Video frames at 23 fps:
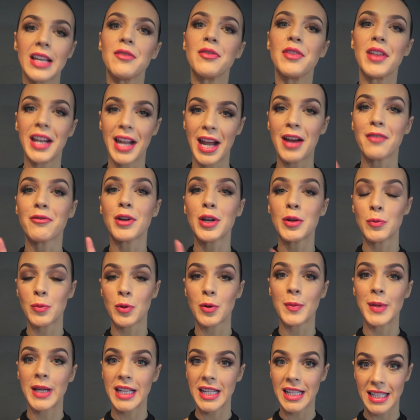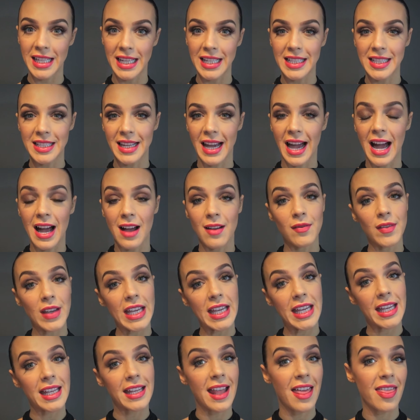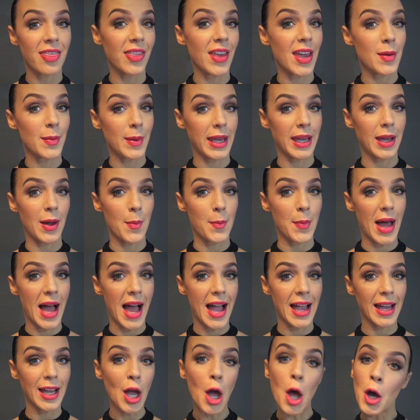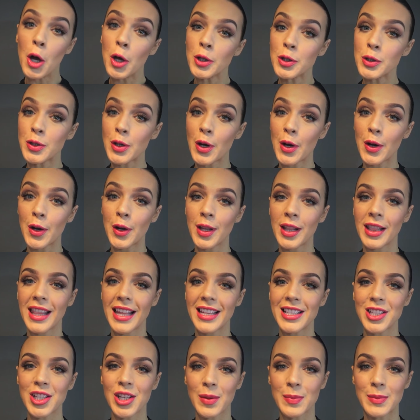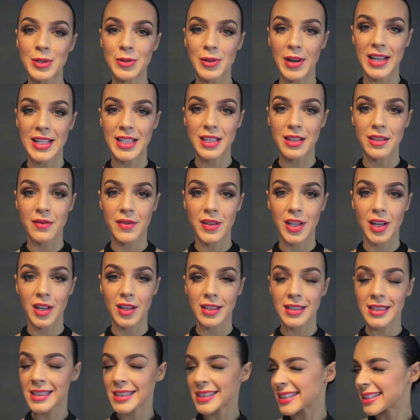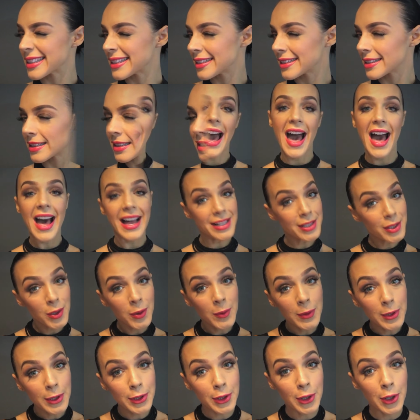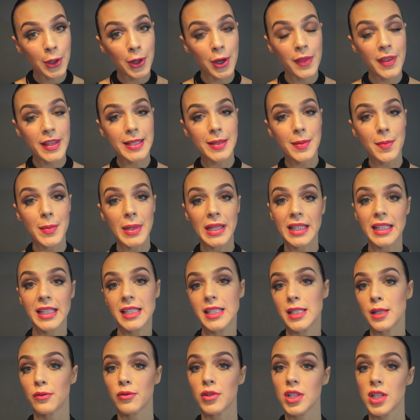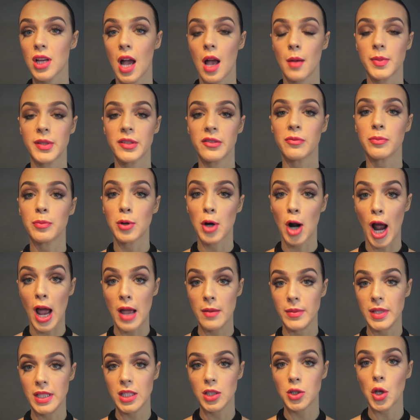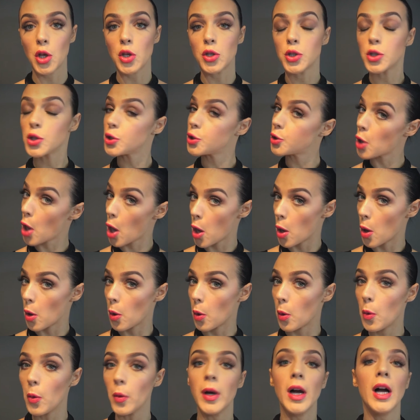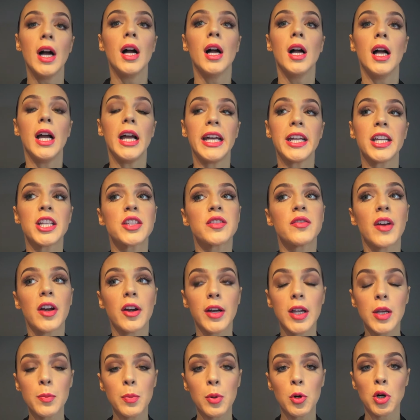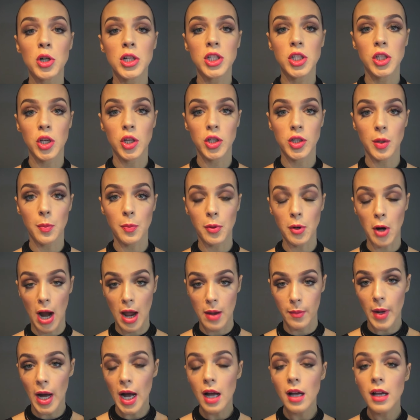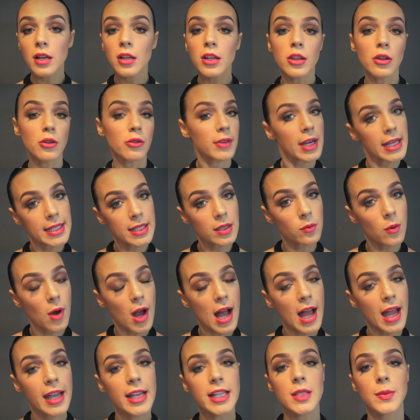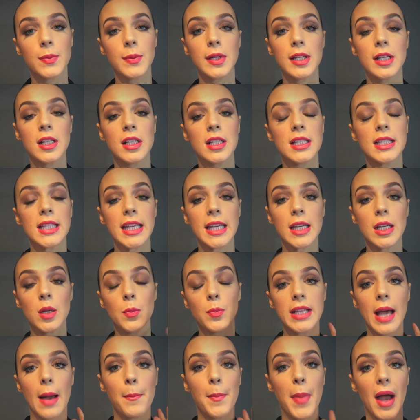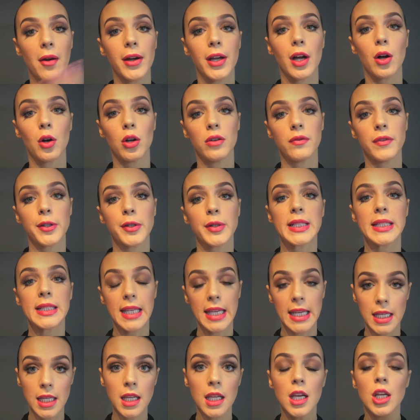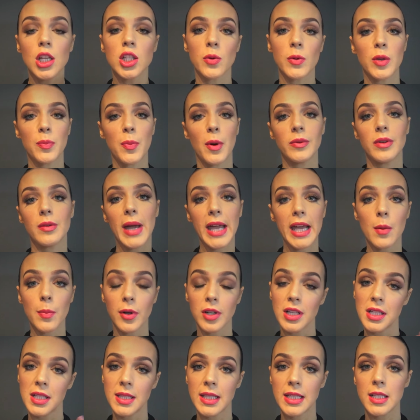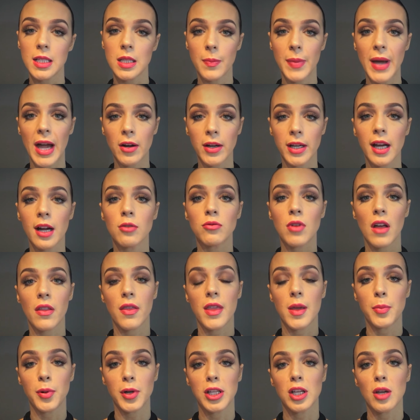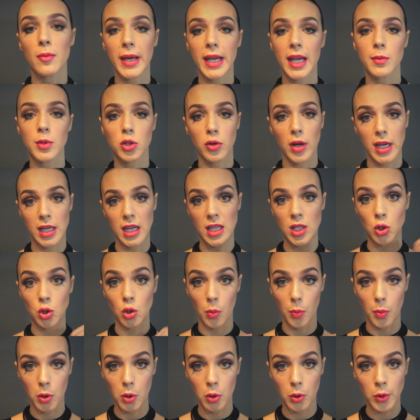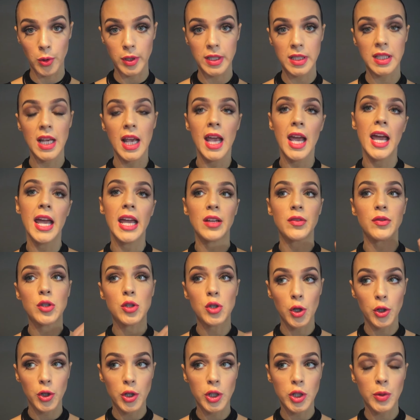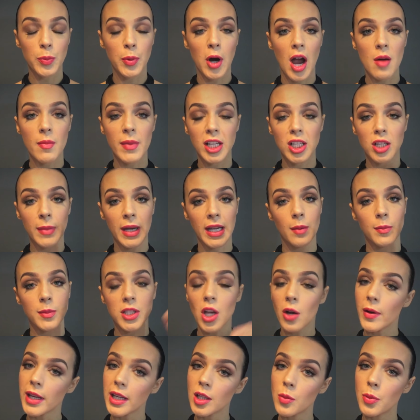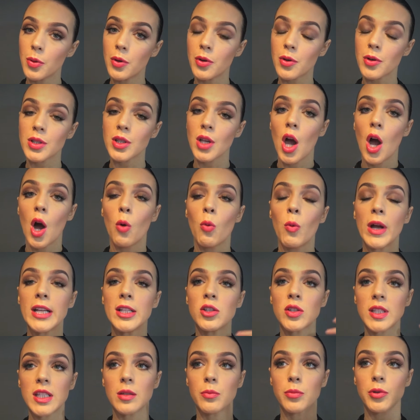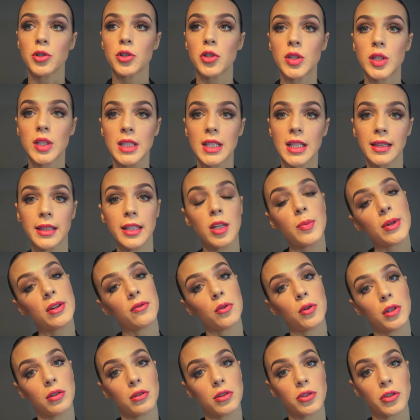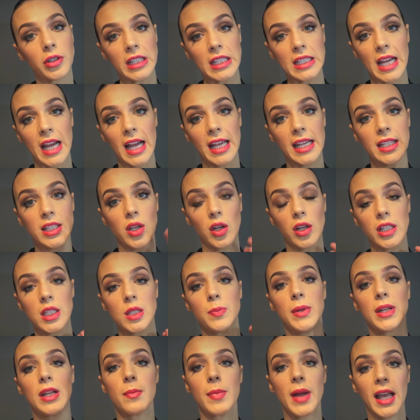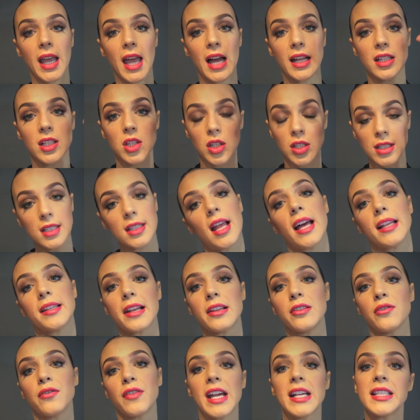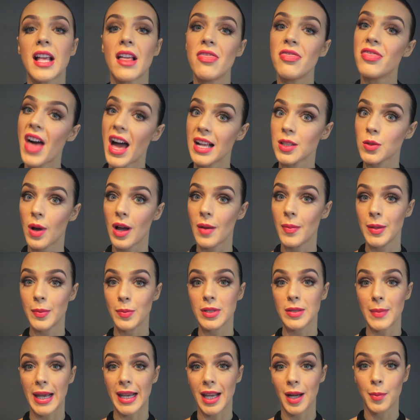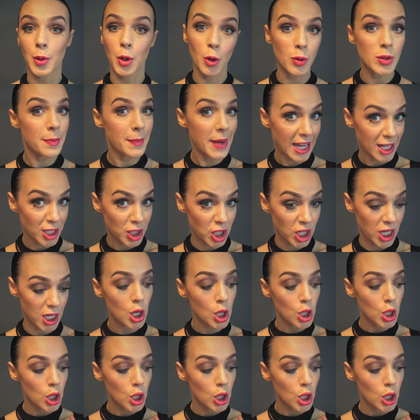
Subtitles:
that every woman needs to have in their makeup bag. So let's jump straight into the video. As you all know, there's a million different types of primers. So it is very important to use a primer. The reason why is because it's a barrier over your skin. So when you put your makeup on, it sticks to the barrier rather than putting your makeup straight into your pores. If you don't use your primer and your makeup's going in your pores, when your skin produces a little bit of oil during the day, it's going to spit it back out and it's going to slide down your face, and that's why people's makeup goes patchy.